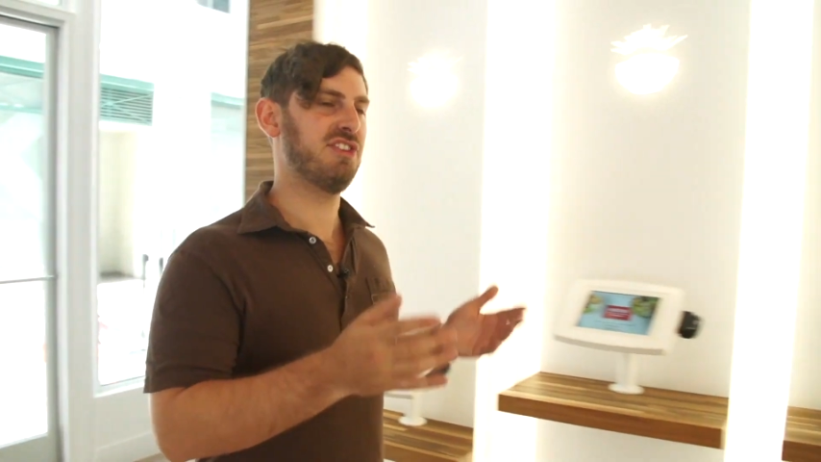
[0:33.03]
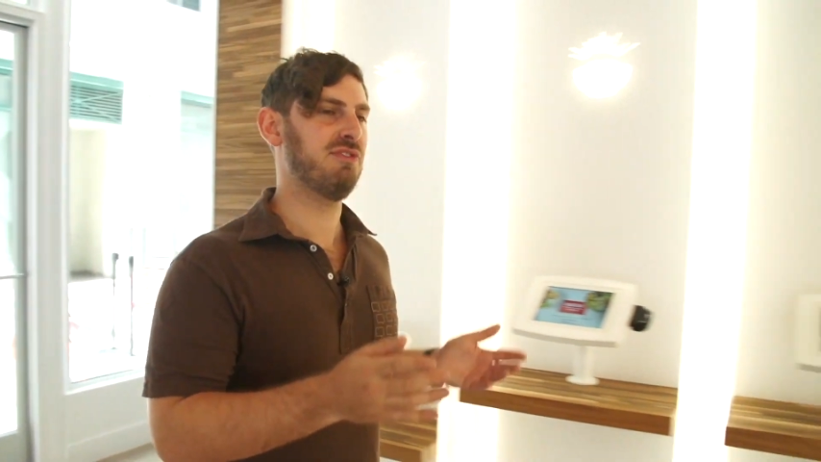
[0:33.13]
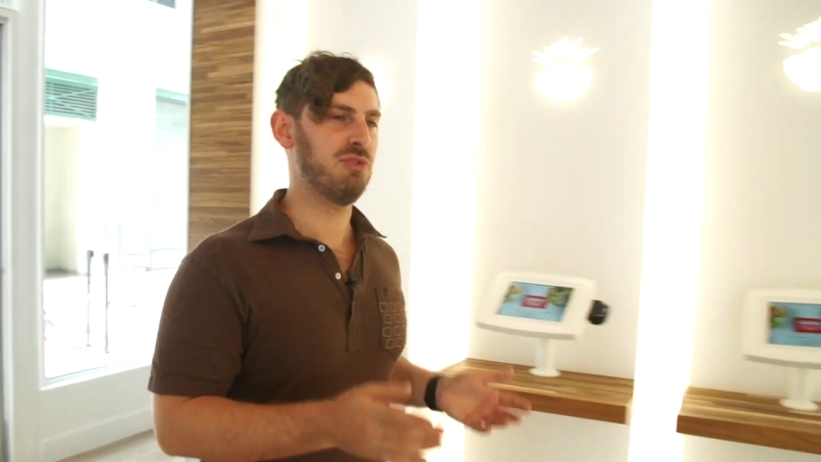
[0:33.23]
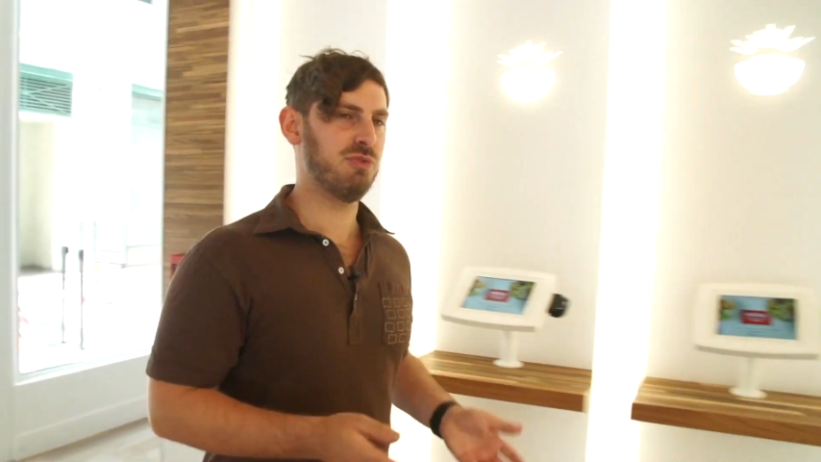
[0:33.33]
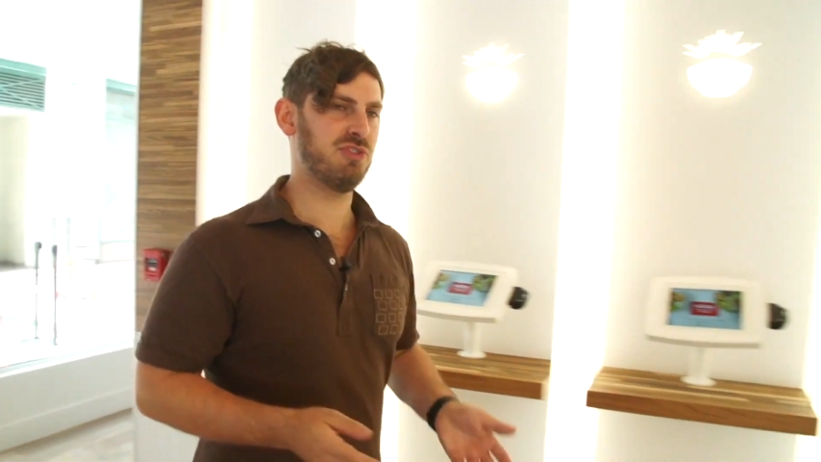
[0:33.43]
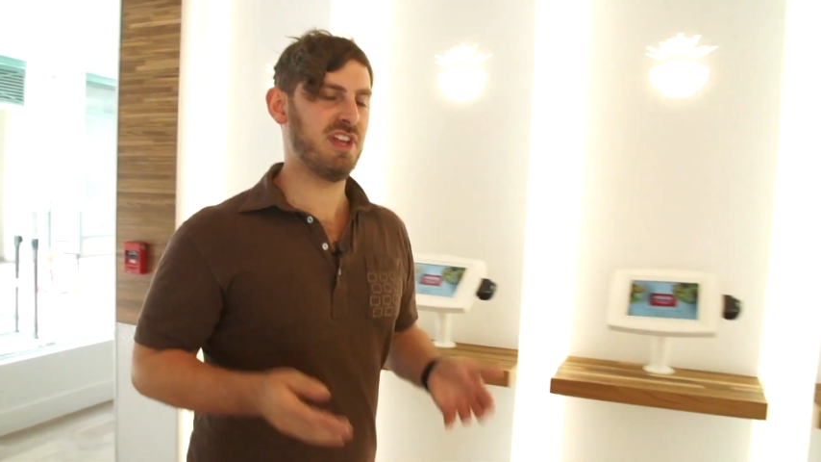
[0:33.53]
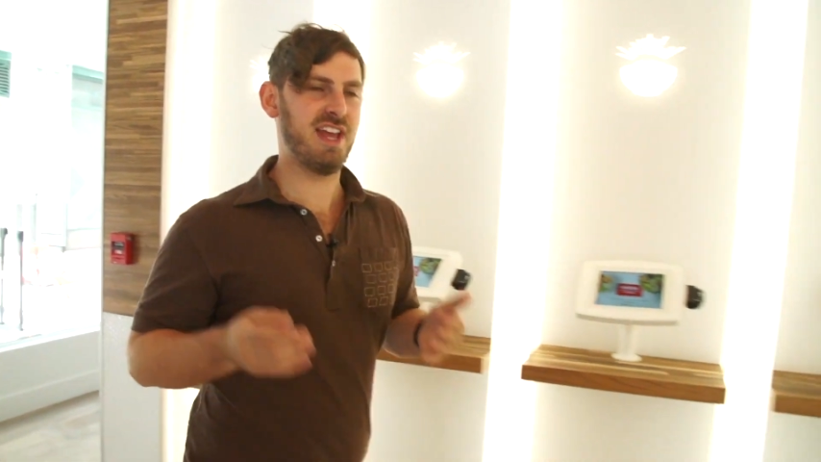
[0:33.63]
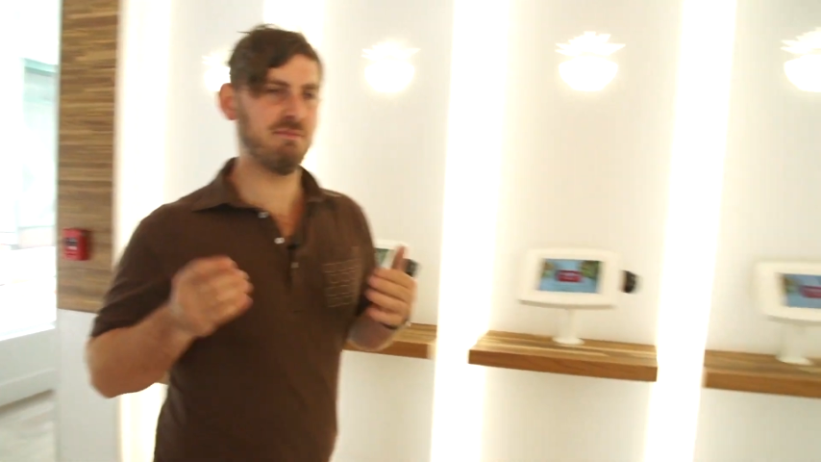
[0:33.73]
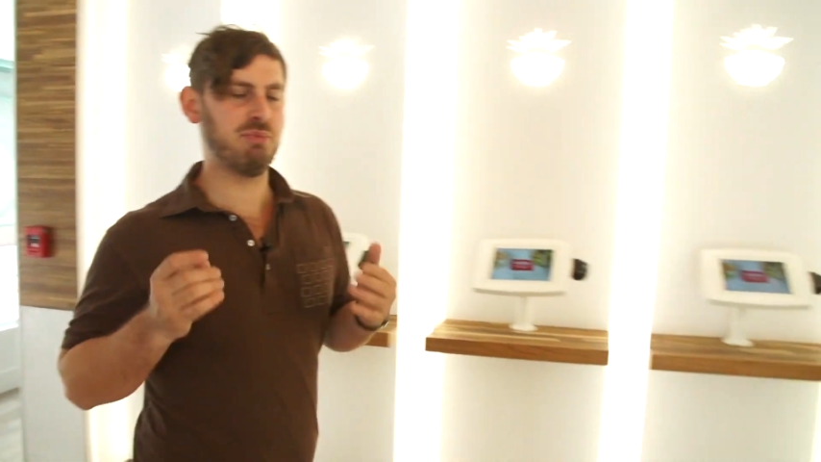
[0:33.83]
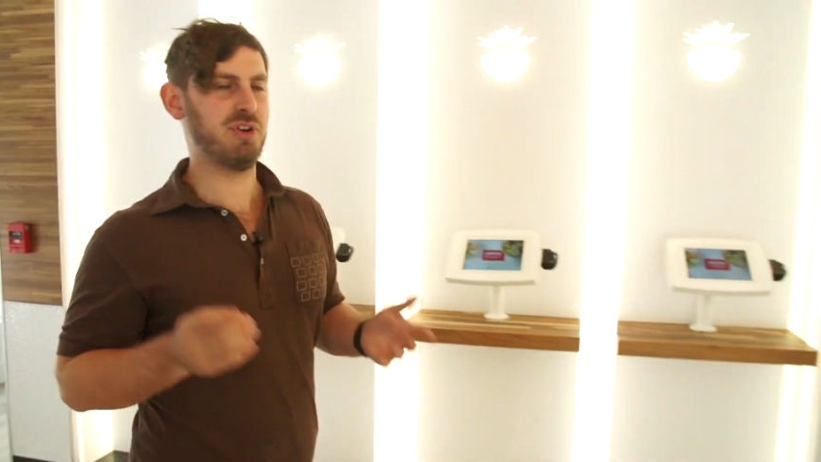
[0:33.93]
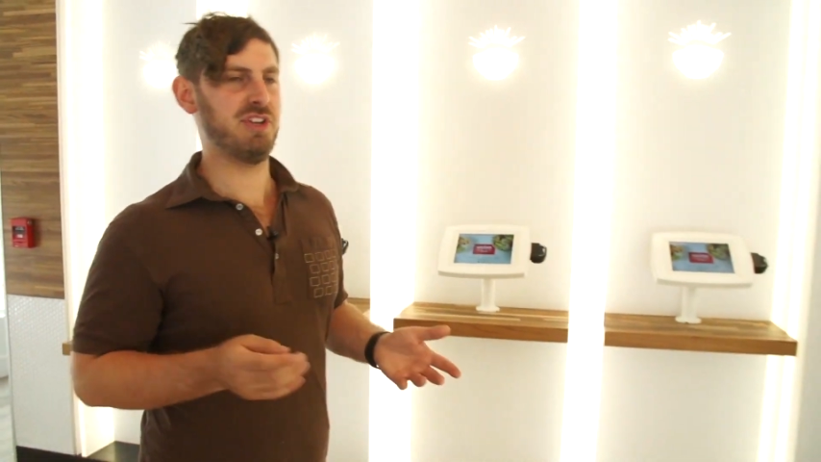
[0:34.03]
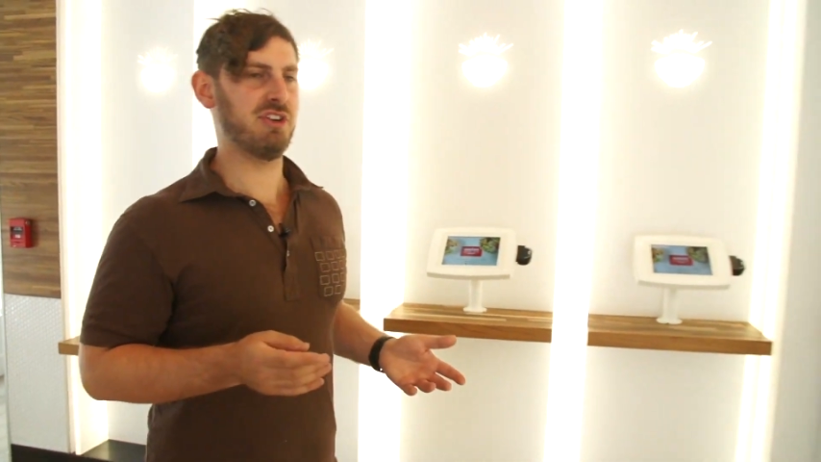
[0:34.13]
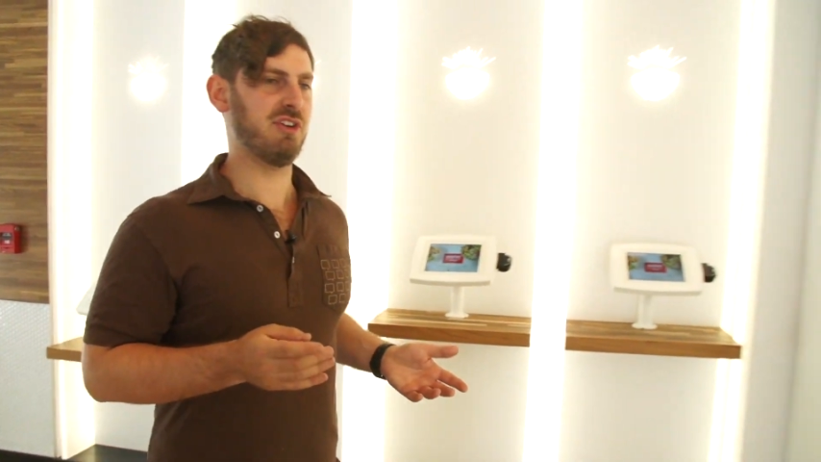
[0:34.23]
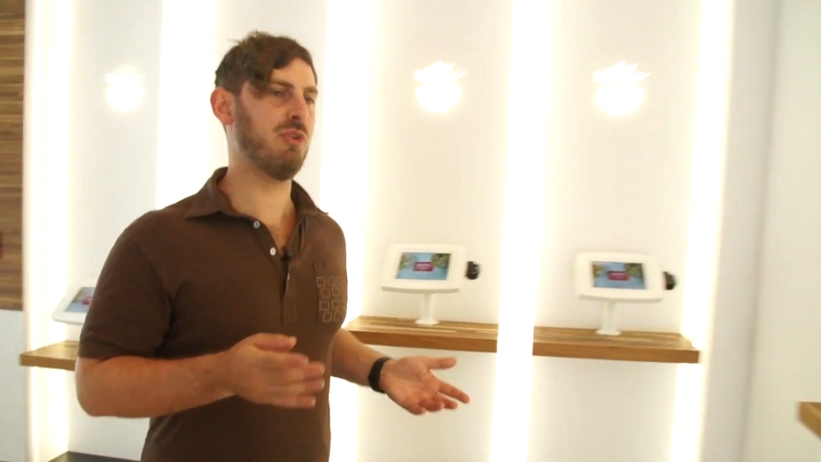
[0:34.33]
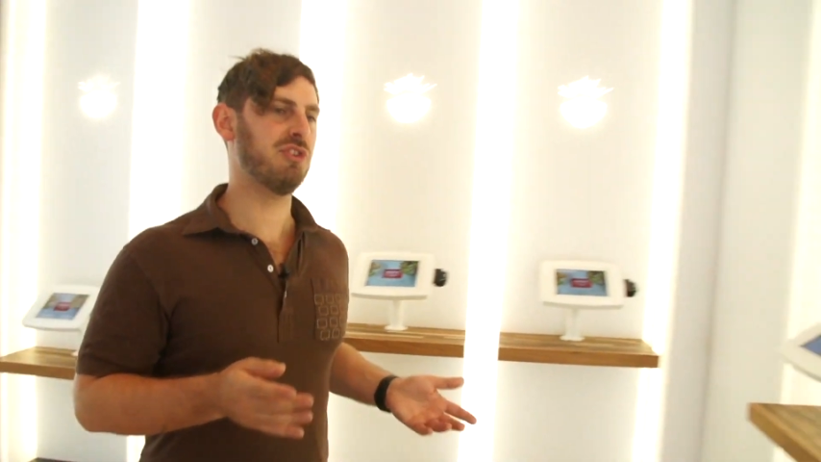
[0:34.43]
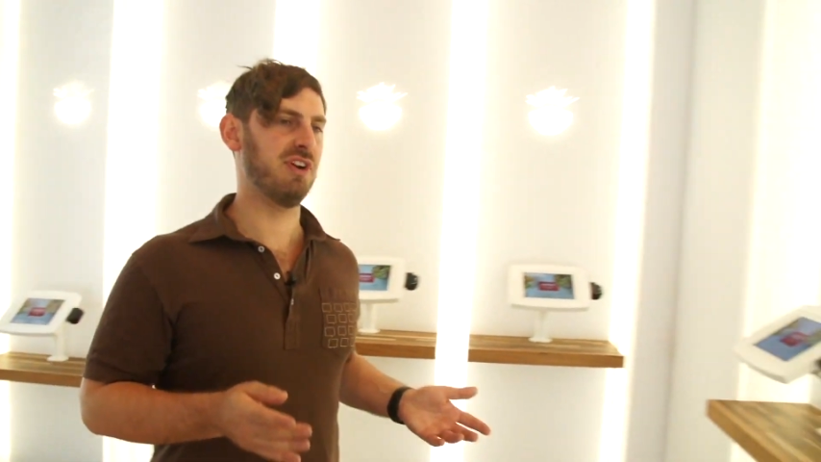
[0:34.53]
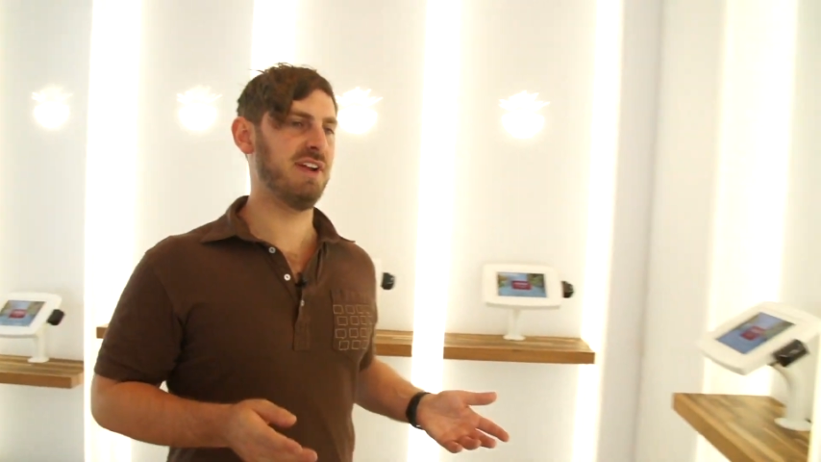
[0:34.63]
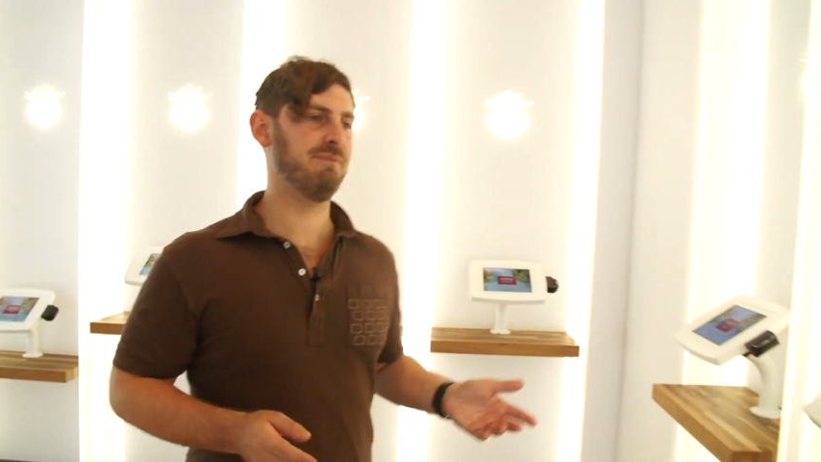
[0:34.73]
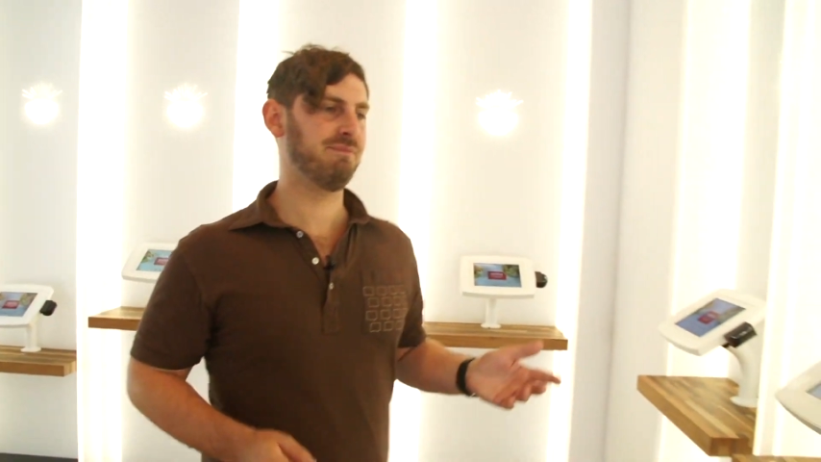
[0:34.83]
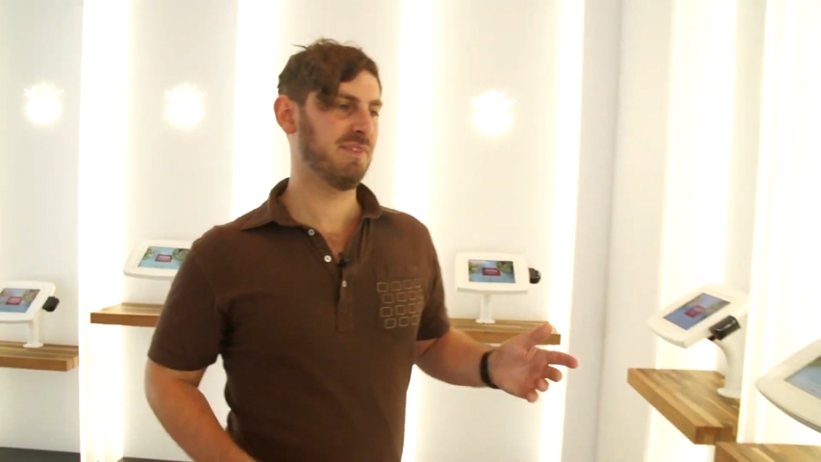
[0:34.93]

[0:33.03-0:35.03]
to use and put your order in.